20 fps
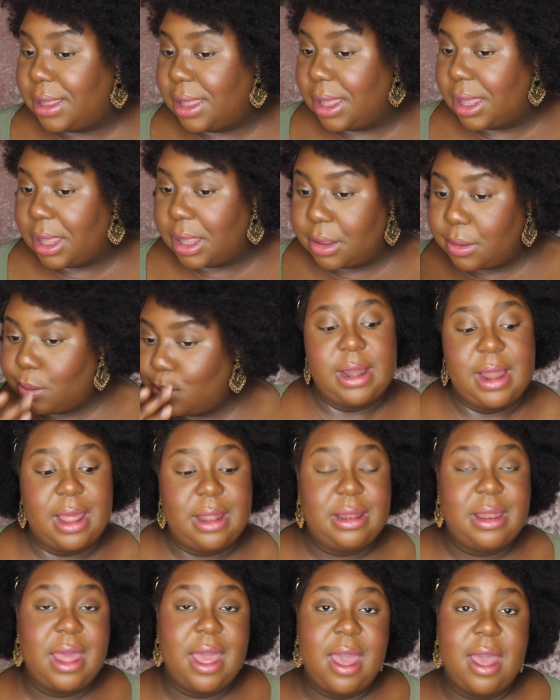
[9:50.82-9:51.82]
get. And now
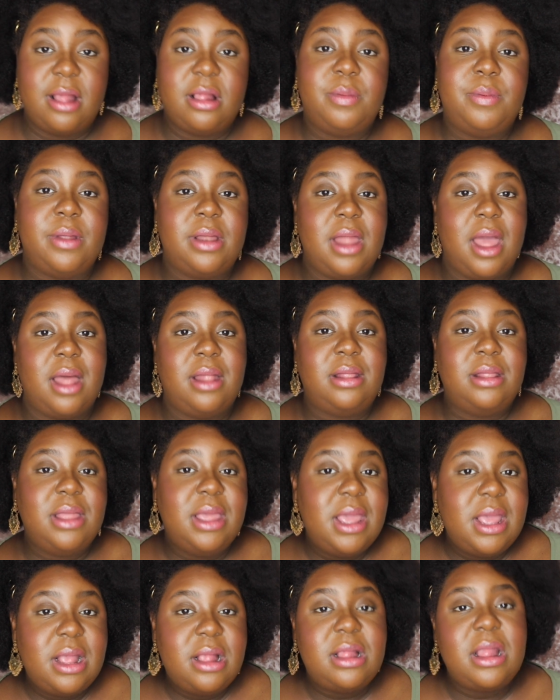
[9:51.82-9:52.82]
last but not
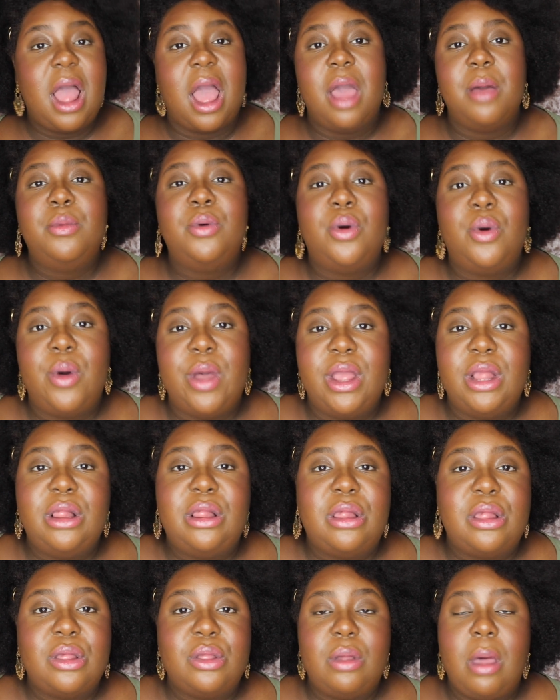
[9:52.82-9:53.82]
least, I'm going
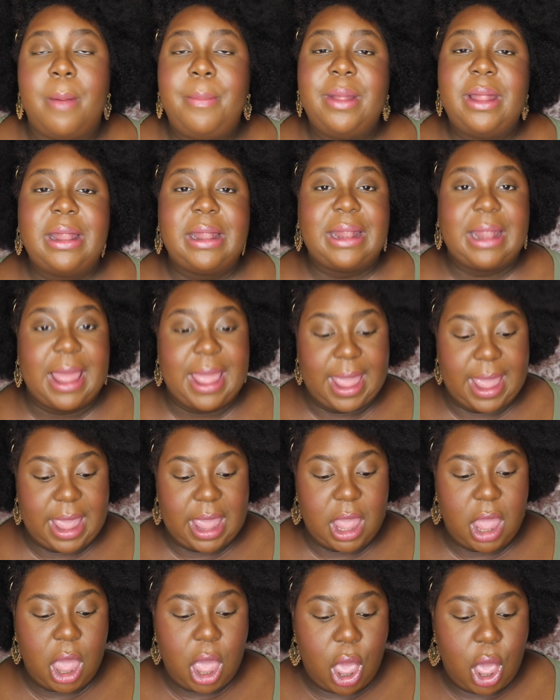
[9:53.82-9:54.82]
to
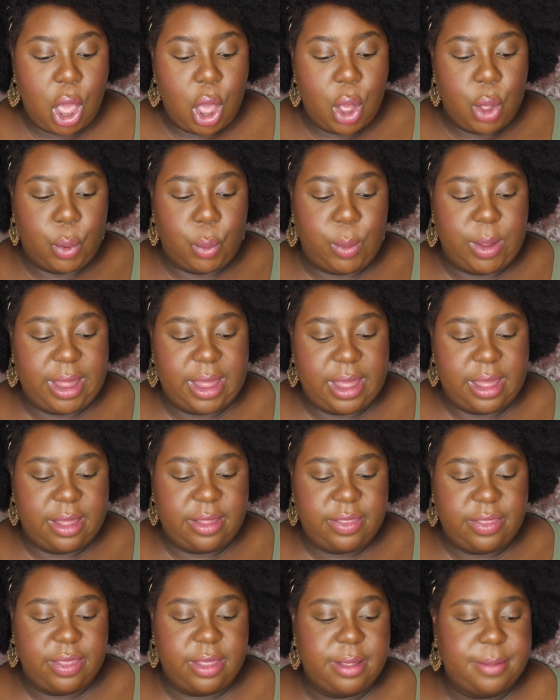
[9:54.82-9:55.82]
play
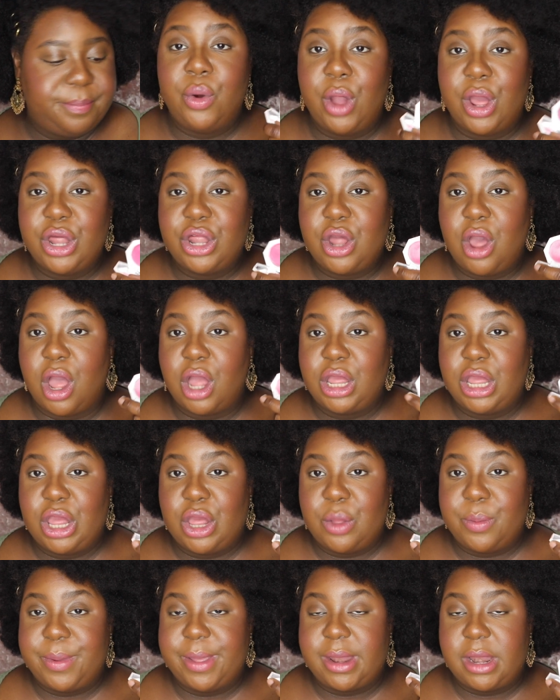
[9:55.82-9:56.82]
with Crush on
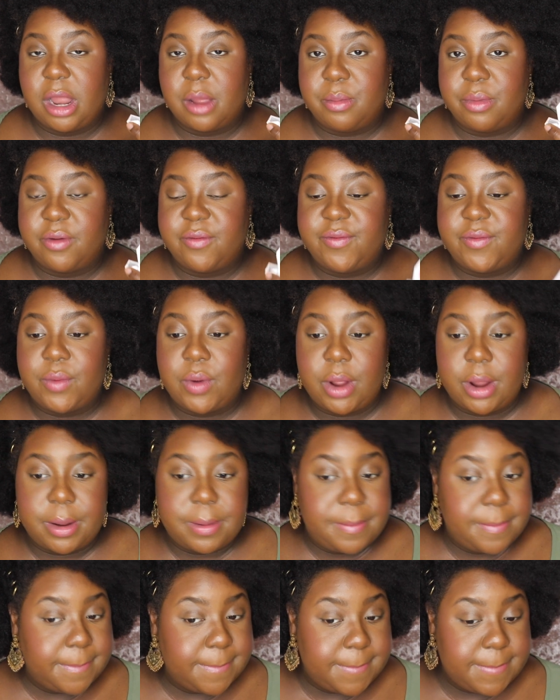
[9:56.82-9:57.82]
Cupid number 4.
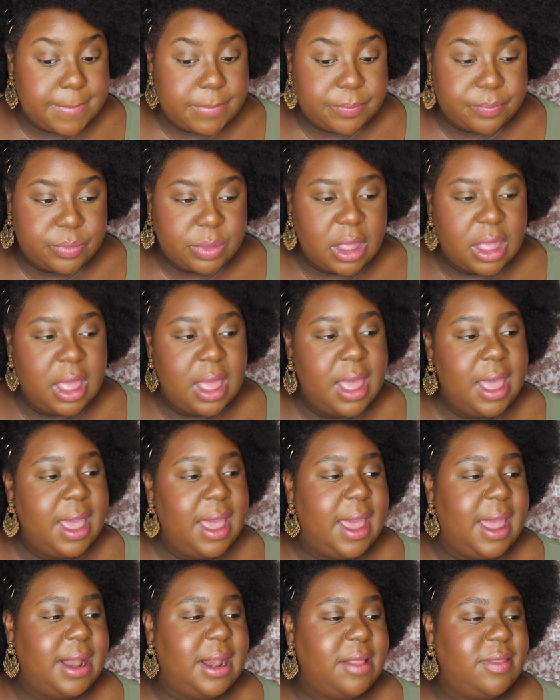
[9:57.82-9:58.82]

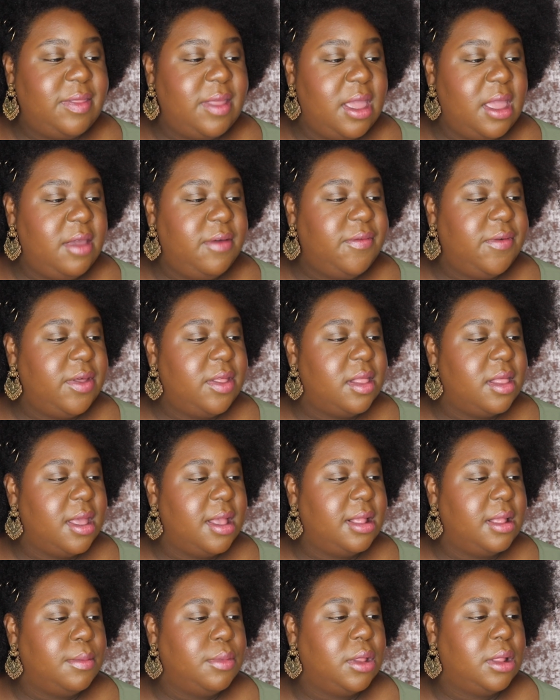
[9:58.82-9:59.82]
And I think for
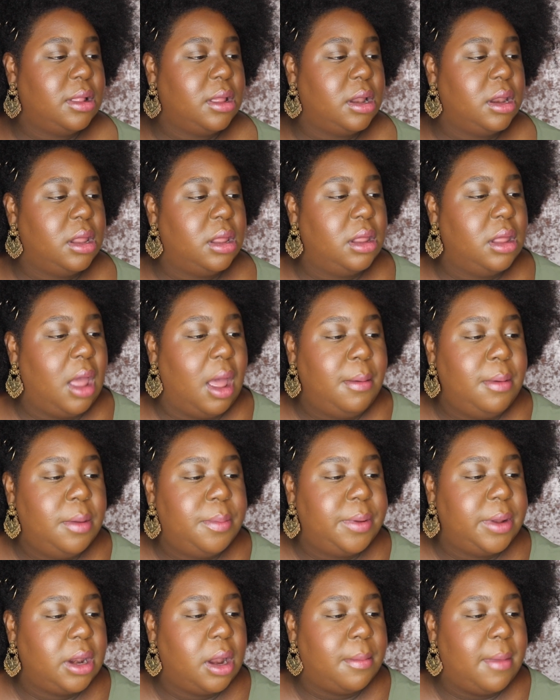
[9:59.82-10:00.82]
this, I'm gonna
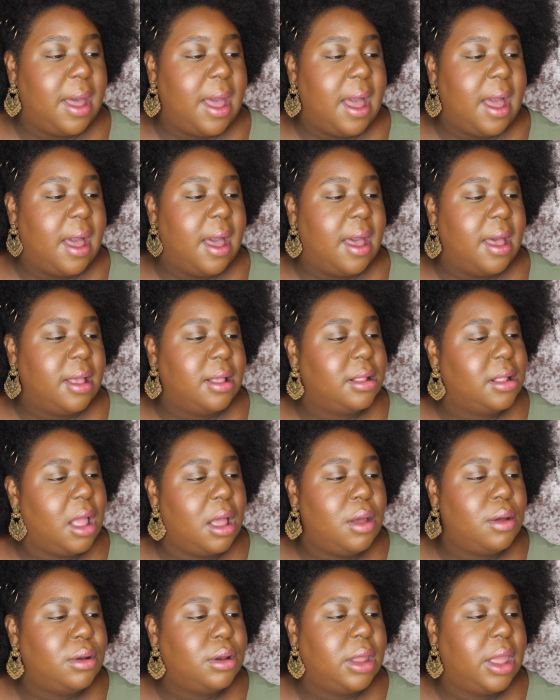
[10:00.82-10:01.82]
put it on my eyes.
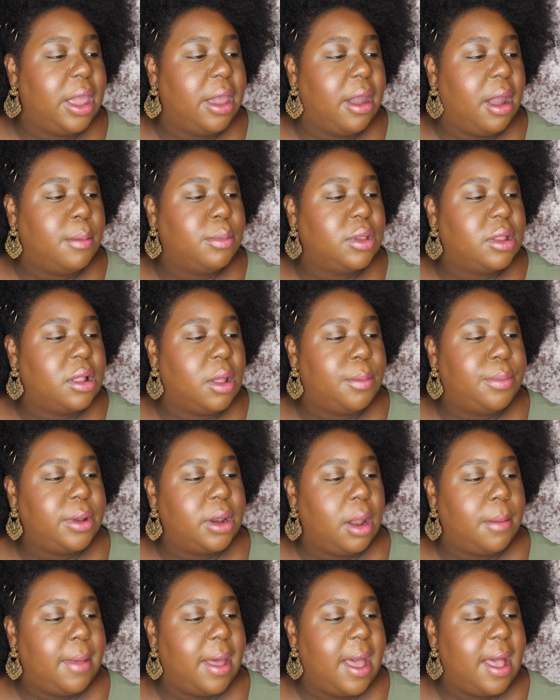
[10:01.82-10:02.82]
I don't care. I'm just gonna
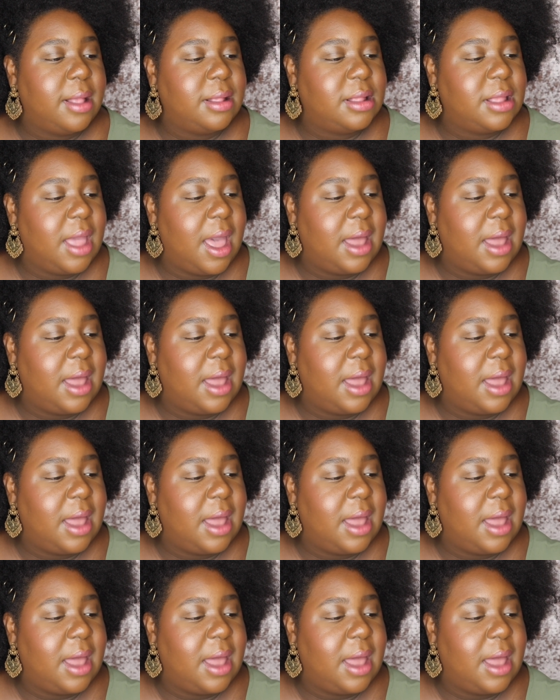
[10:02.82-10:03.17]
put it on my eyes. See